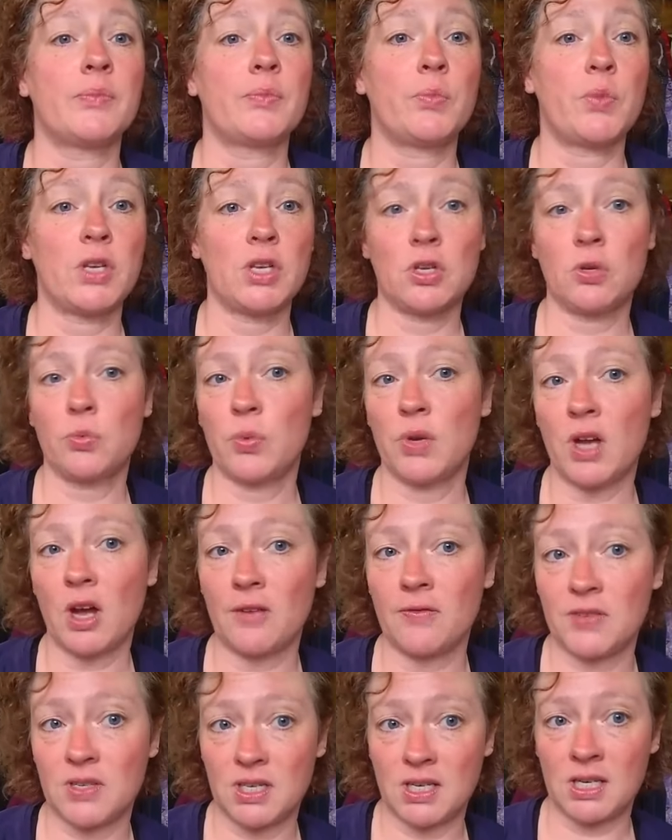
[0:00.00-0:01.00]
we
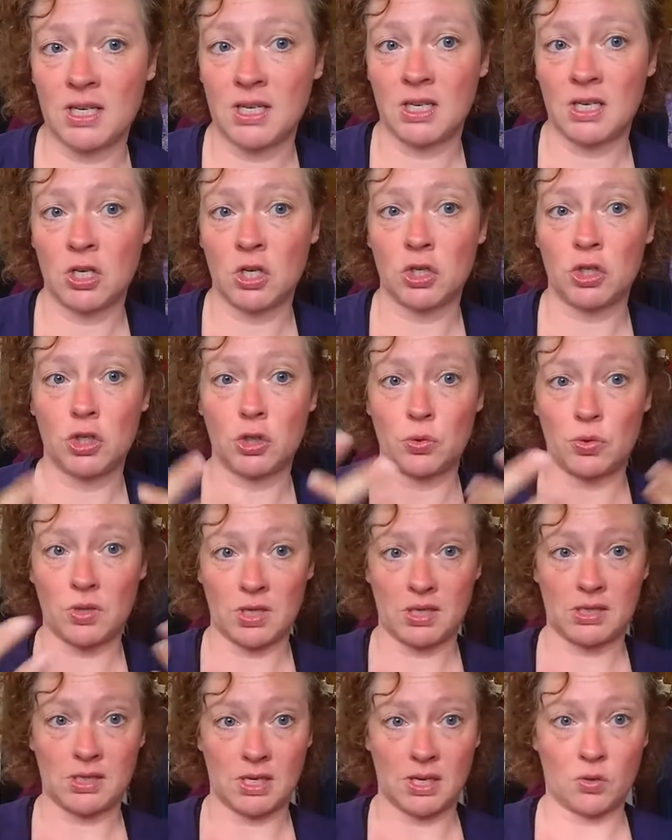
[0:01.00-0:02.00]
often do
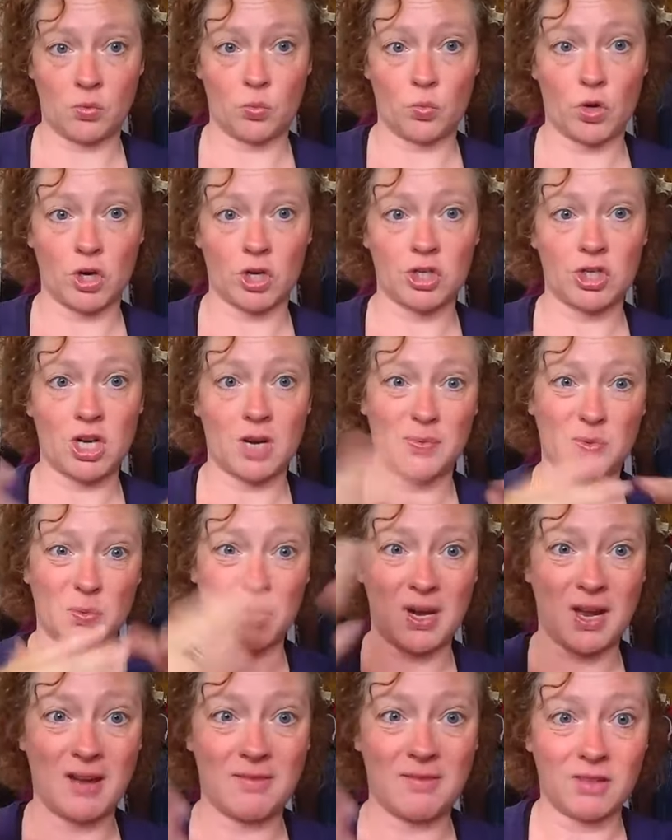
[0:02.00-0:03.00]
this in workshops
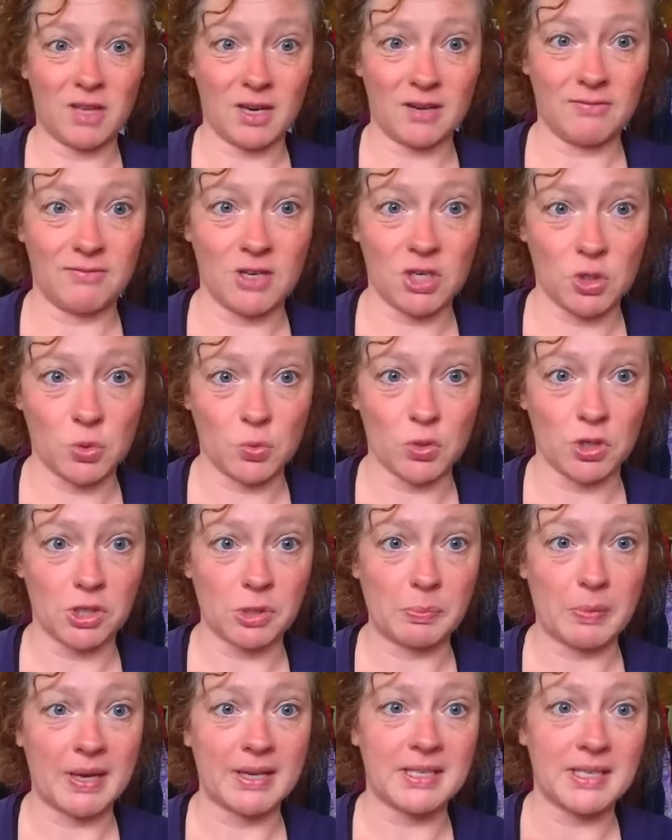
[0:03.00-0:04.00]
where I lot of
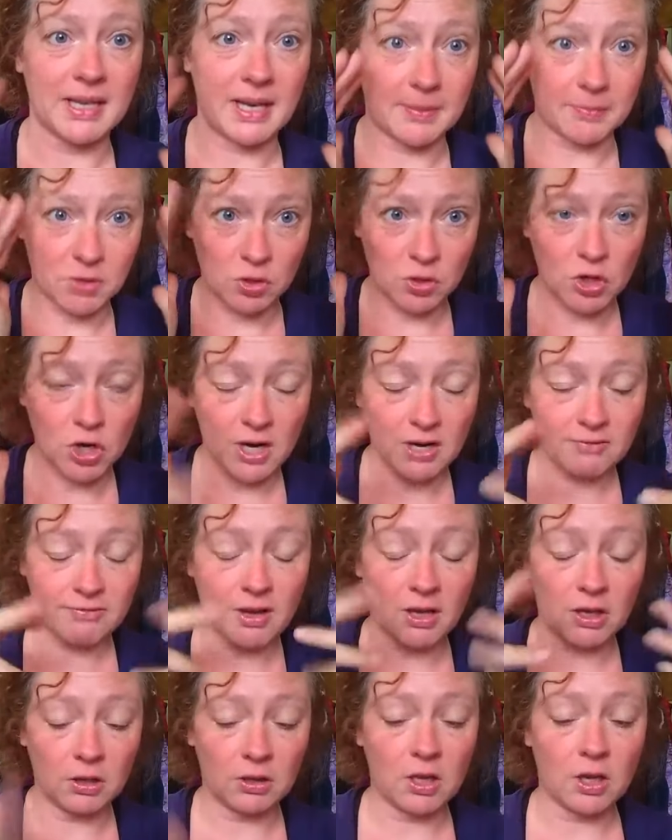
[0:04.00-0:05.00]
visuals, but so try to
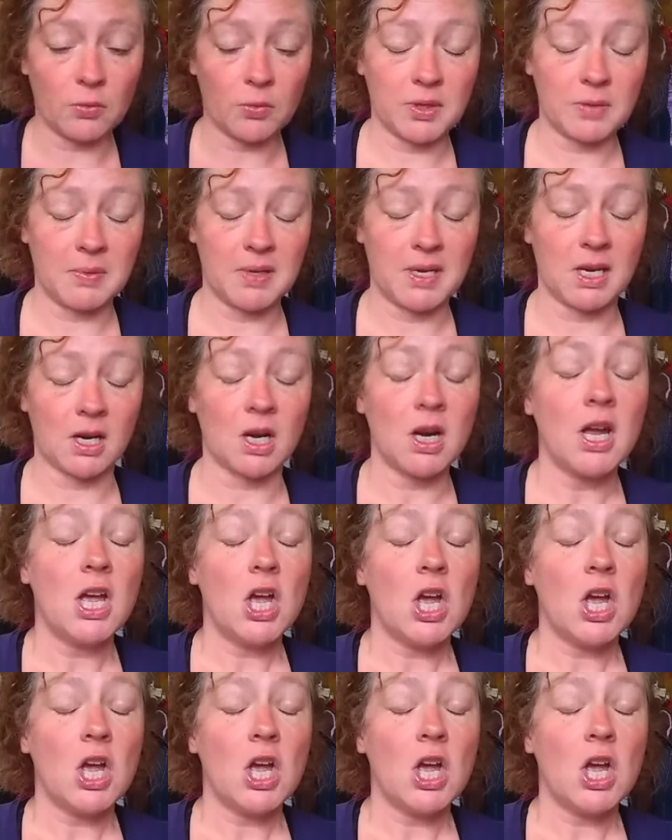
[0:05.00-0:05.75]
follow along with me here.